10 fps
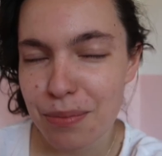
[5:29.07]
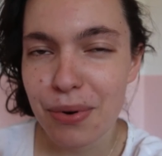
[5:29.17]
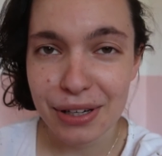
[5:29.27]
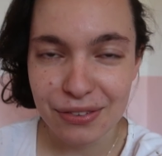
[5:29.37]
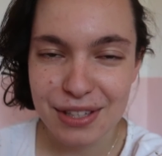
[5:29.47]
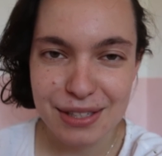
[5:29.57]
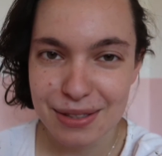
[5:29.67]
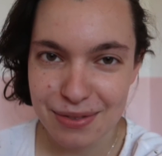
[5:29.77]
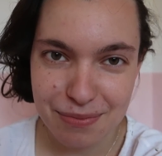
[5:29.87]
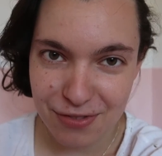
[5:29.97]
The point of this
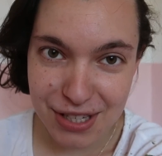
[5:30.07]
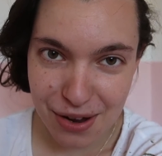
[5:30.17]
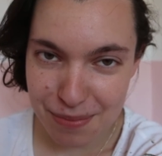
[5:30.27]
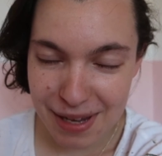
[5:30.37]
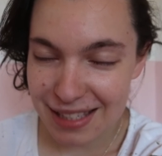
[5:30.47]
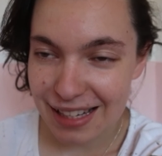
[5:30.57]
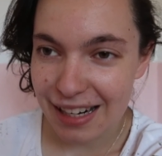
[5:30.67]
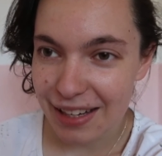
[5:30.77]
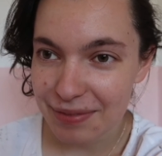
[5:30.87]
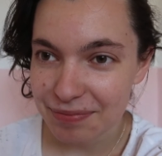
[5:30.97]
video
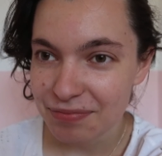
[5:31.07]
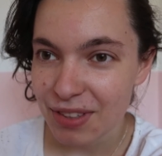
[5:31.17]
basically